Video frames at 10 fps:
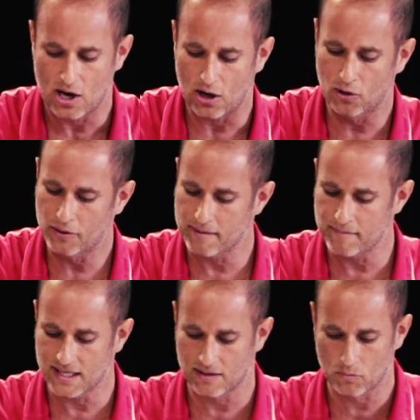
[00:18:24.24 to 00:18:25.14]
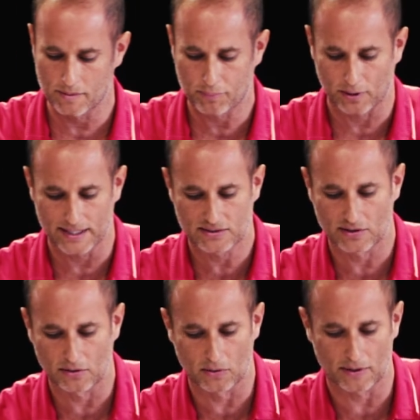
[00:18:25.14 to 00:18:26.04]
Oh, that men would praise
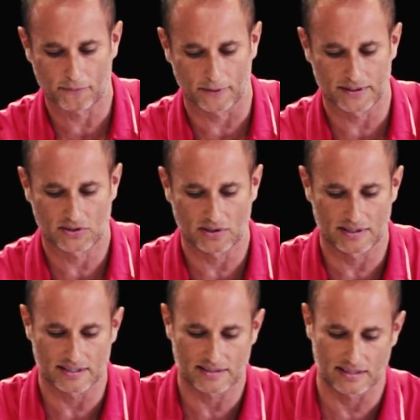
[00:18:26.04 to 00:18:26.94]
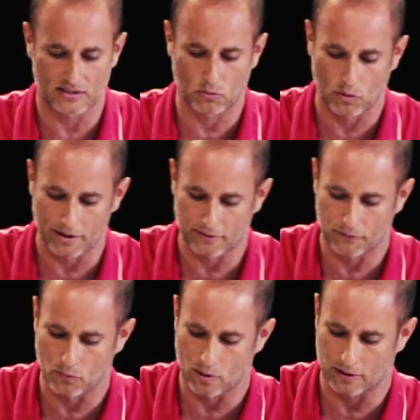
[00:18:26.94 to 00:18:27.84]
the Lord for His goodness and His
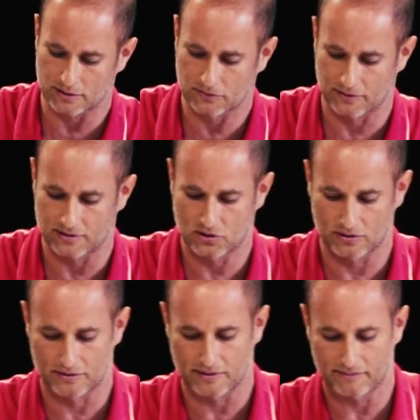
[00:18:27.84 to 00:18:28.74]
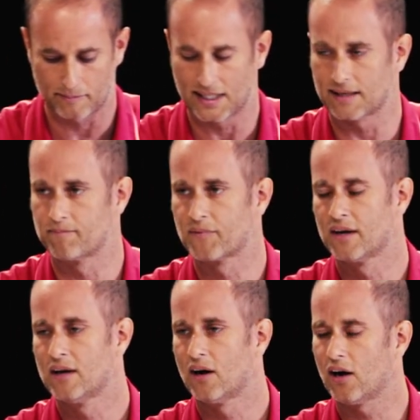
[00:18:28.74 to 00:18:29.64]
wonderful works for the children of men.
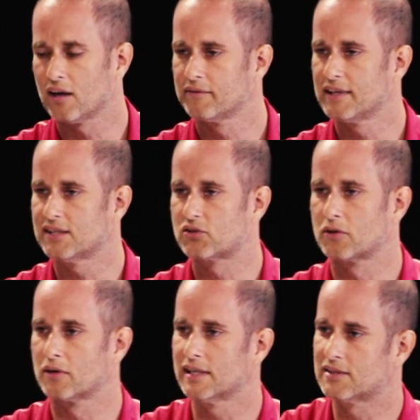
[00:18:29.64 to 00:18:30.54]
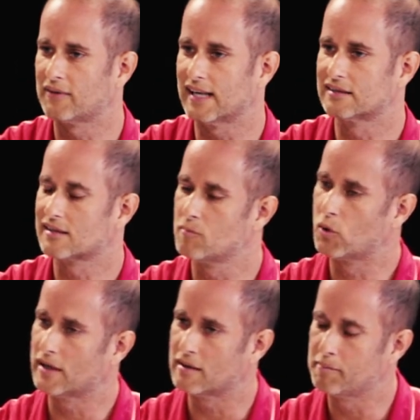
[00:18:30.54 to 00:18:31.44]
All of these stories find
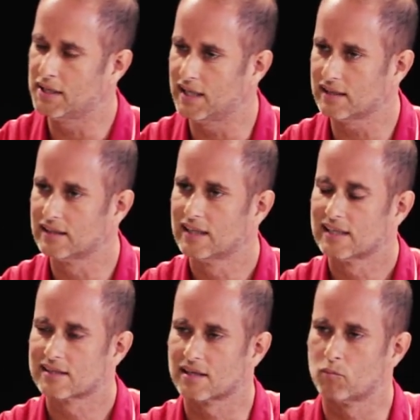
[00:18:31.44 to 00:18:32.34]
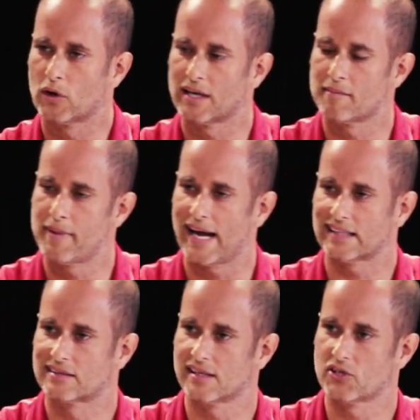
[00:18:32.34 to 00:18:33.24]
someone in a pit, someone in a
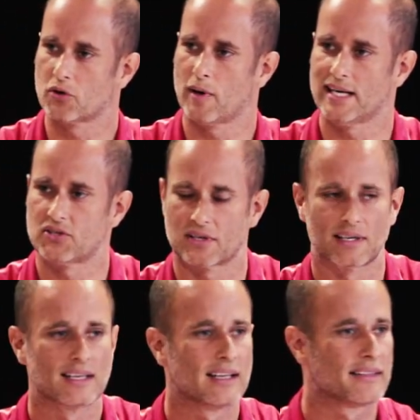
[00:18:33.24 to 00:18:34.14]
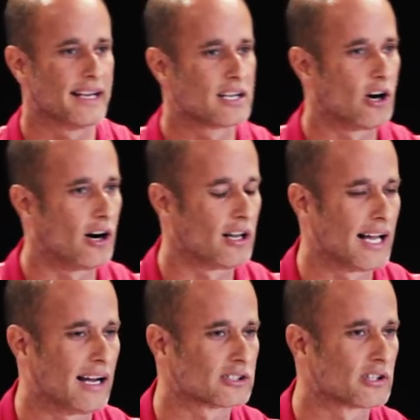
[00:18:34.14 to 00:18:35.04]
bad situation. They call
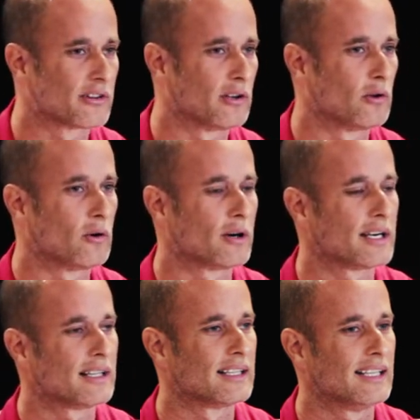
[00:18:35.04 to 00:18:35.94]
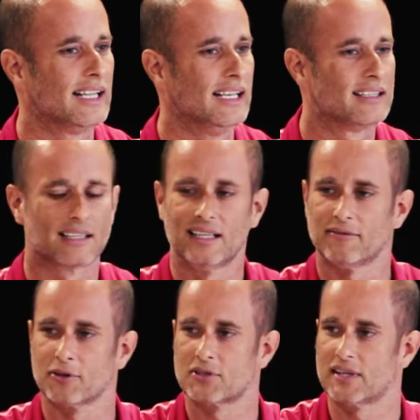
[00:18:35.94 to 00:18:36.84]
out to the Lord. He
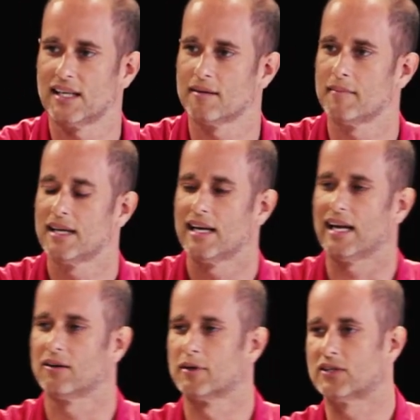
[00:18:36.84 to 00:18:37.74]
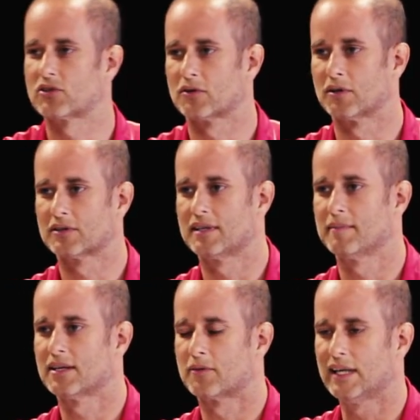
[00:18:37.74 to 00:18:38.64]
delivers them and restores
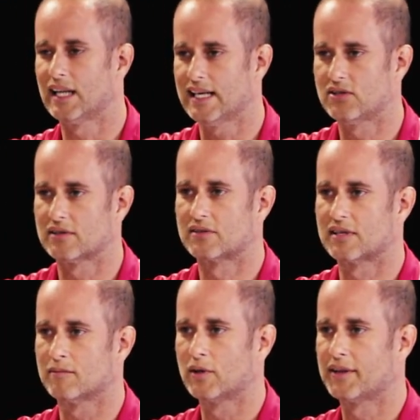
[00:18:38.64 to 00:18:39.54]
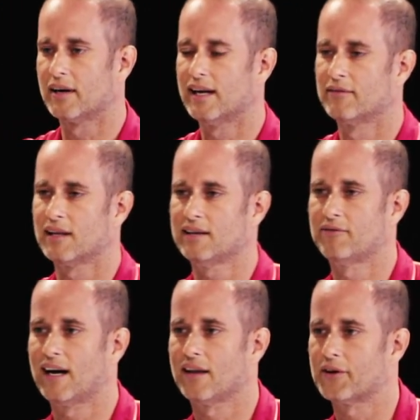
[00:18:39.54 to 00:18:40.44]
them into relationship with their Heavenly
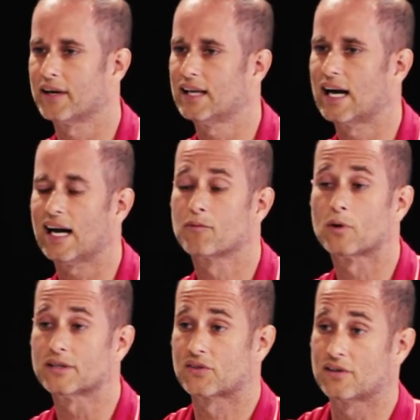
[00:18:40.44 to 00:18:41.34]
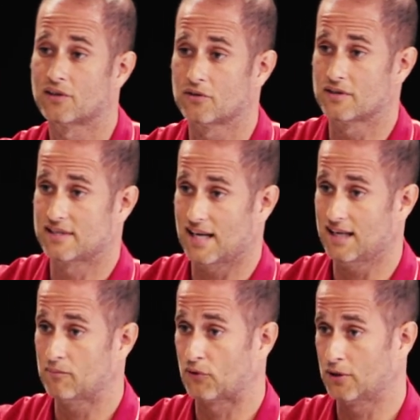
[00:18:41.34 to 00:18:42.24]
Father. And God wants to do the
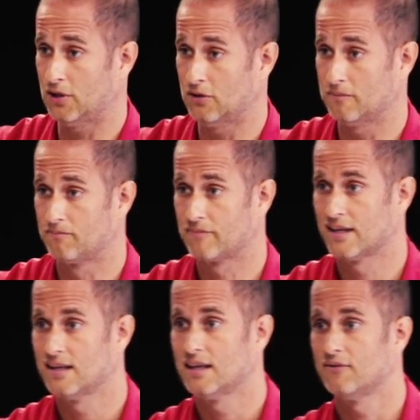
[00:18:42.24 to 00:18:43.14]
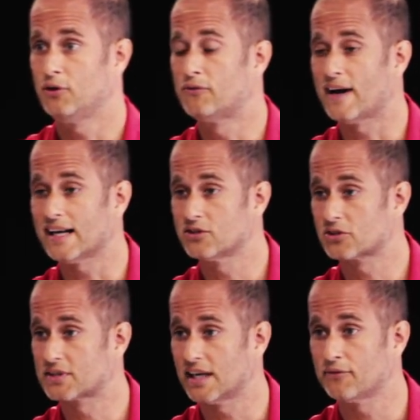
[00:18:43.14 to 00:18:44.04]
same for you. If you find
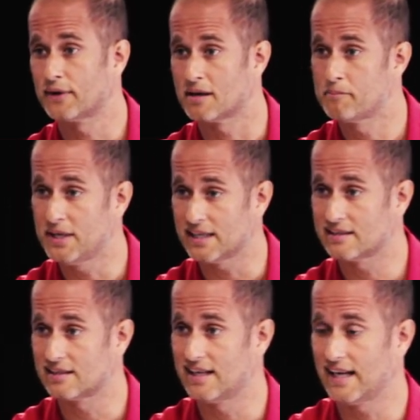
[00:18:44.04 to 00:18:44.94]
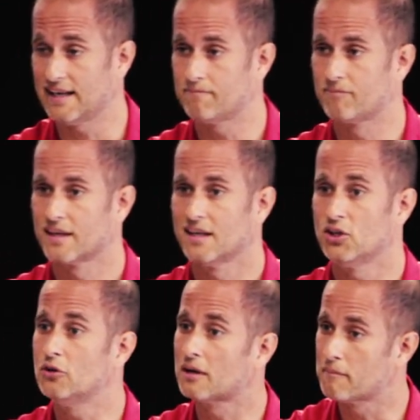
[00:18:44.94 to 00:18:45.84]
yourself in a pit today,
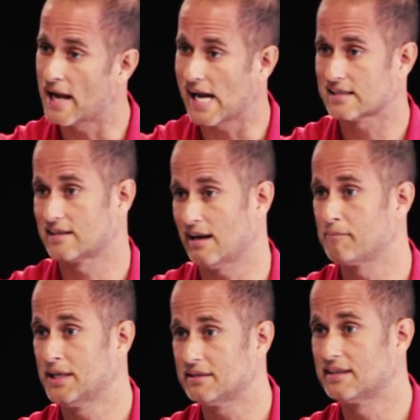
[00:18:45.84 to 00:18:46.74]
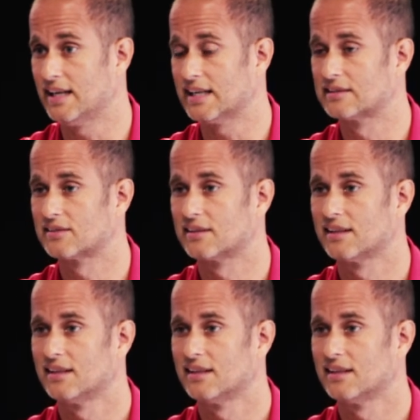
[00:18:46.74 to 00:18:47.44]
you can pass that pit test.